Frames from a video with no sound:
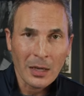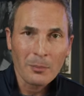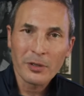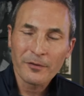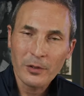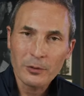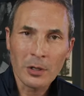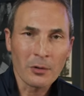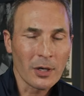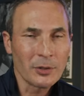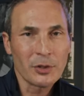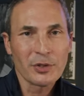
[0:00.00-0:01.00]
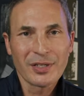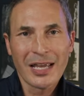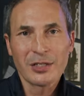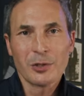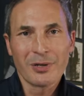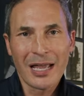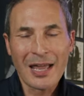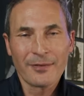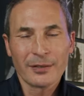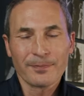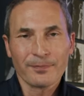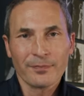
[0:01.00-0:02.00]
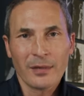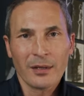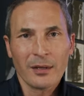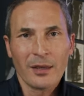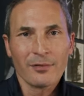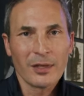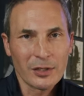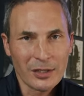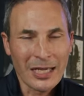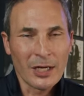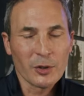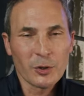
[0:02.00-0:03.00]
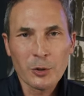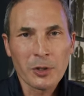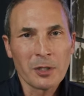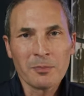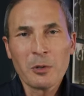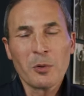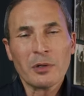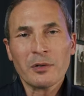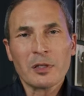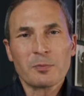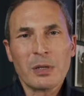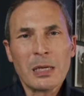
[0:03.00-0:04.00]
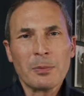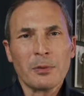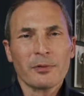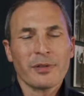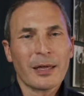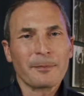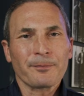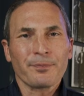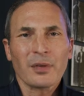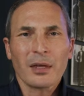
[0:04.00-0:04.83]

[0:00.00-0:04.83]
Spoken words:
But if you don't understand you have it, then yeah, you're going to be one of these people that